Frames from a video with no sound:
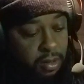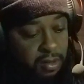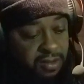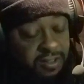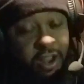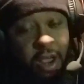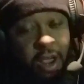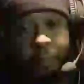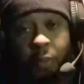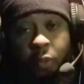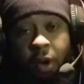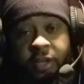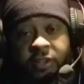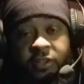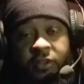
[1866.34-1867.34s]

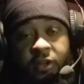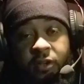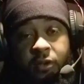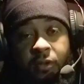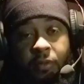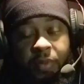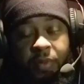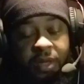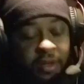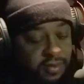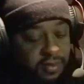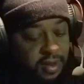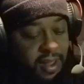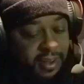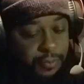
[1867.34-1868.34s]
separation.
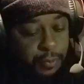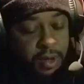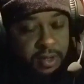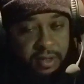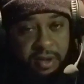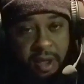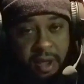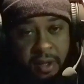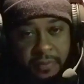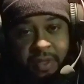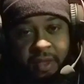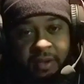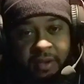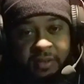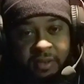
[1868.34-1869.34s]
Because that's what death
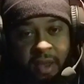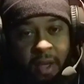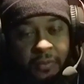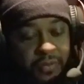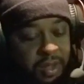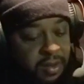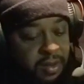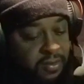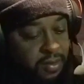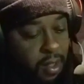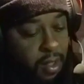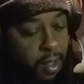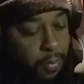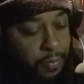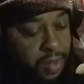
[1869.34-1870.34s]
is. Death is
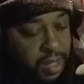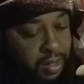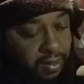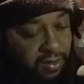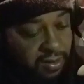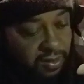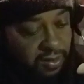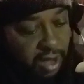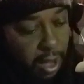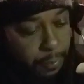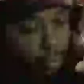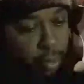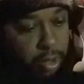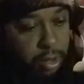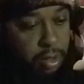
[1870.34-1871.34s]
being
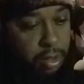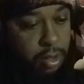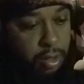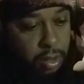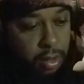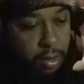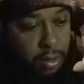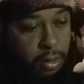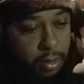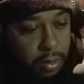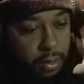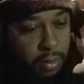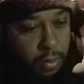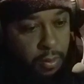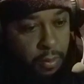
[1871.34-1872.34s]
separate
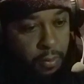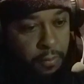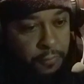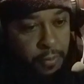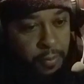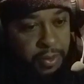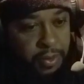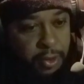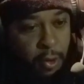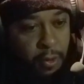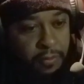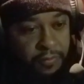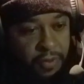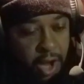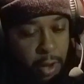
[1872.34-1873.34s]
from
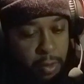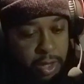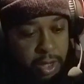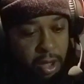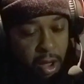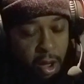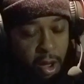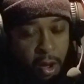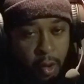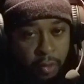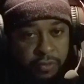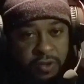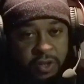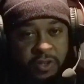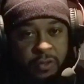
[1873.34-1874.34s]
your very
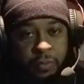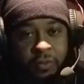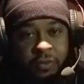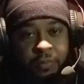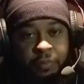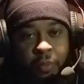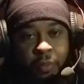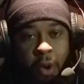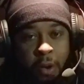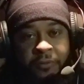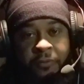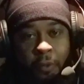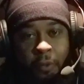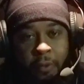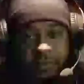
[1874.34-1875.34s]
cause that you was brought
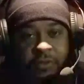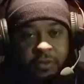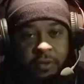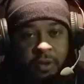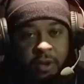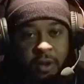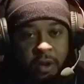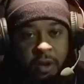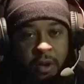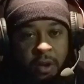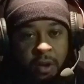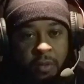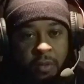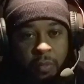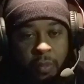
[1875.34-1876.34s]
forth.
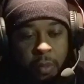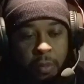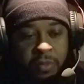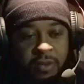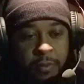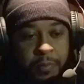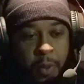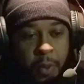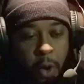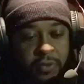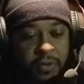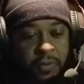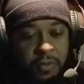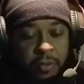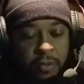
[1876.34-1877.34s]
What was the
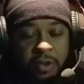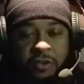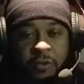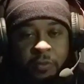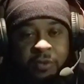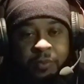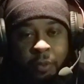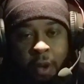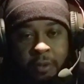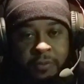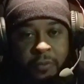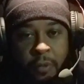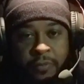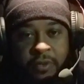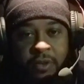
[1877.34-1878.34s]
purpose of you that you was brought
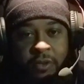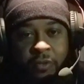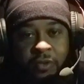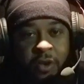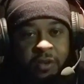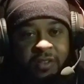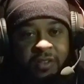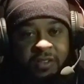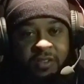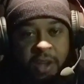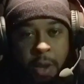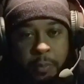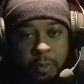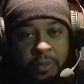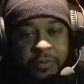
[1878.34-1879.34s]
forth to do? You're
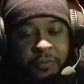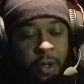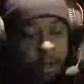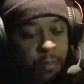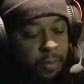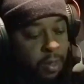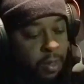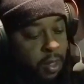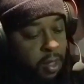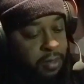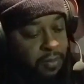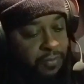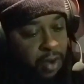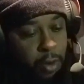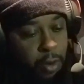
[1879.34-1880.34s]
separate from
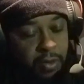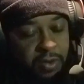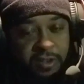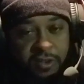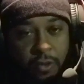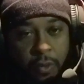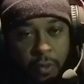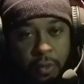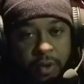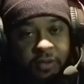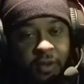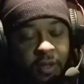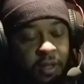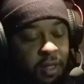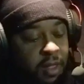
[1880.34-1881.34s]
the very
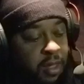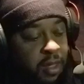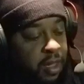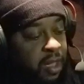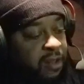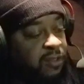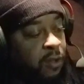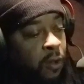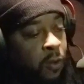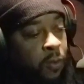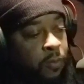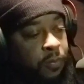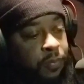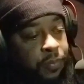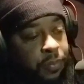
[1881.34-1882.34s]
source. And
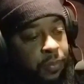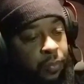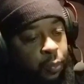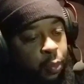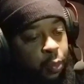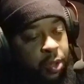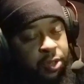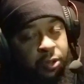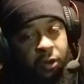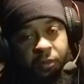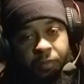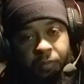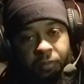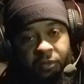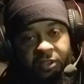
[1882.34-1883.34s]
so when you're
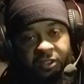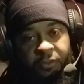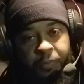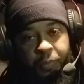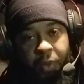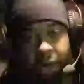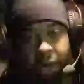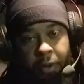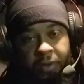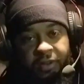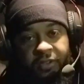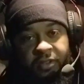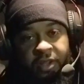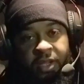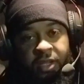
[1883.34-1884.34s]

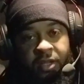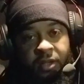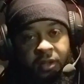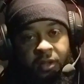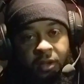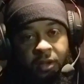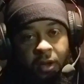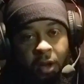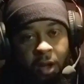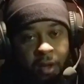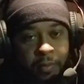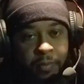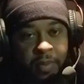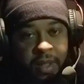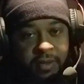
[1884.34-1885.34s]
spiritually or
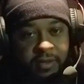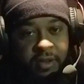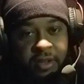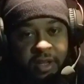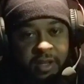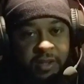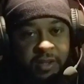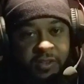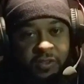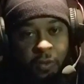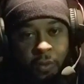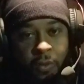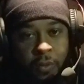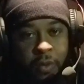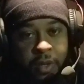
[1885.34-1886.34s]
mentally
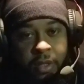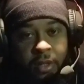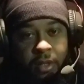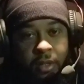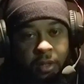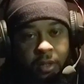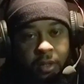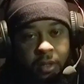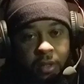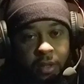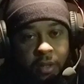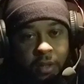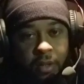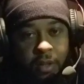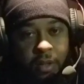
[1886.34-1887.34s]
destroyed
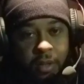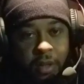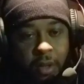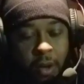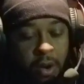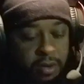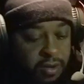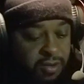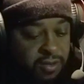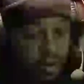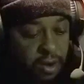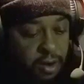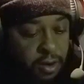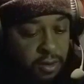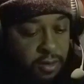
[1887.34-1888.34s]
or
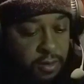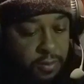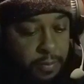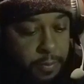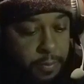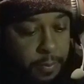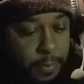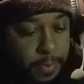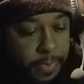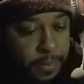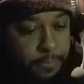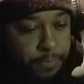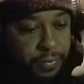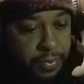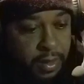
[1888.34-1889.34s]
discerned,
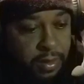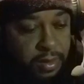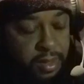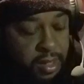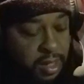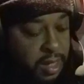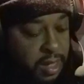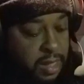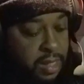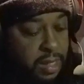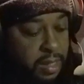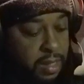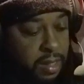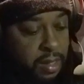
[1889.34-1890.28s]
then